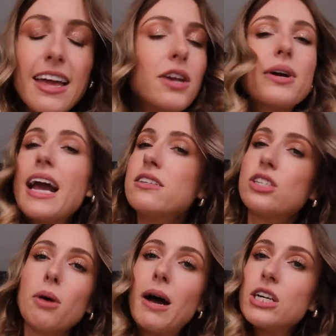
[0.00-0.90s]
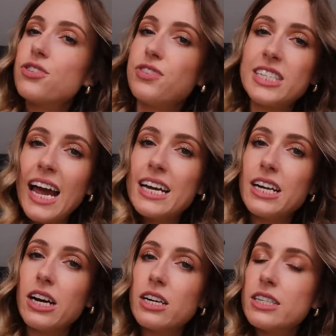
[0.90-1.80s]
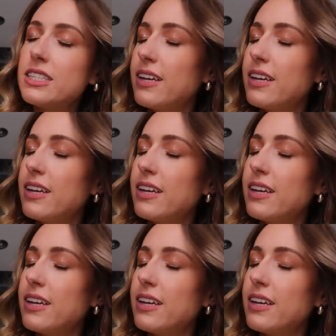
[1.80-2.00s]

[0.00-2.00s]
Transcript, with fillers: Thank you again so much for ten years.